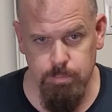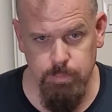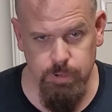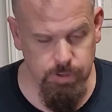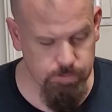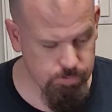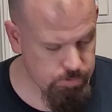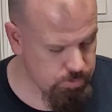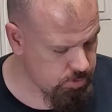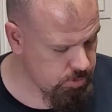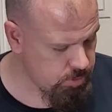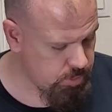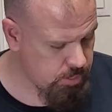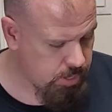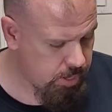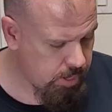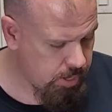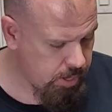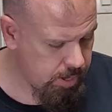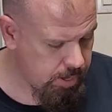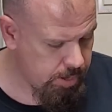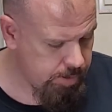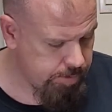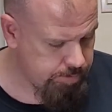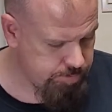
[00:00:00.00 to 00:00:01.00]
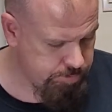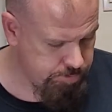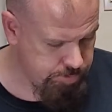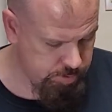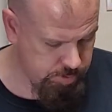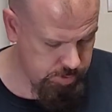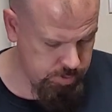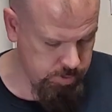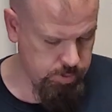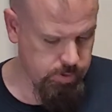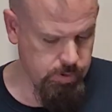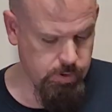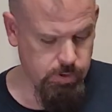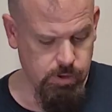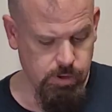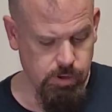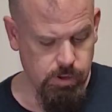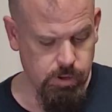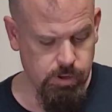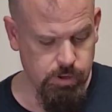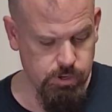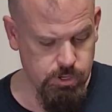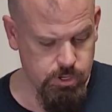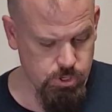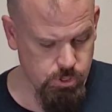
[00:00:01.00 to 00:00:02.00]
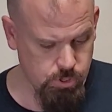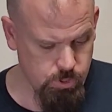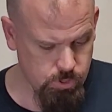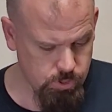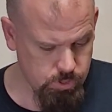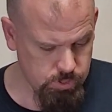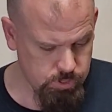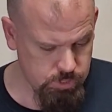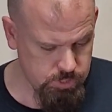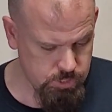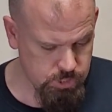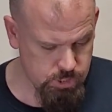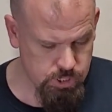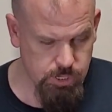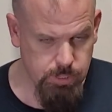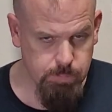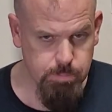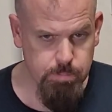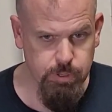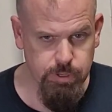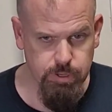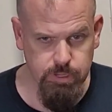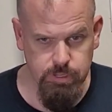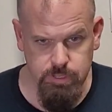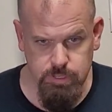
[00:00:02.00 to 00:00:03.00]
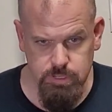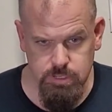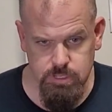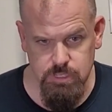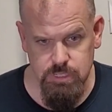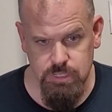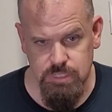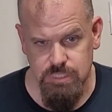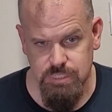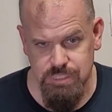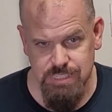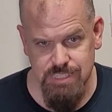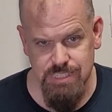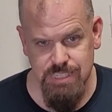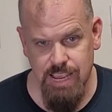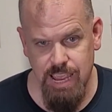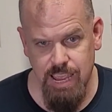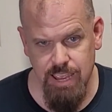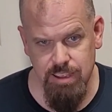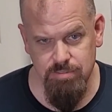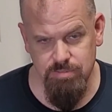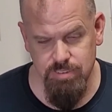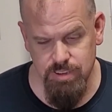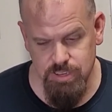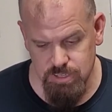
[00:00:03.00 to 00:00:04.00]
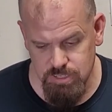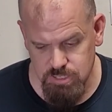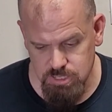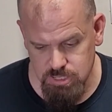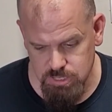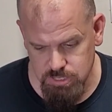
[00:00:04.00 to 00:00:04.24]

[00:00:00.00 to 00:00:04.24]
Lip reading: Never did I have a guitar that's shaped like this, that's as heavy as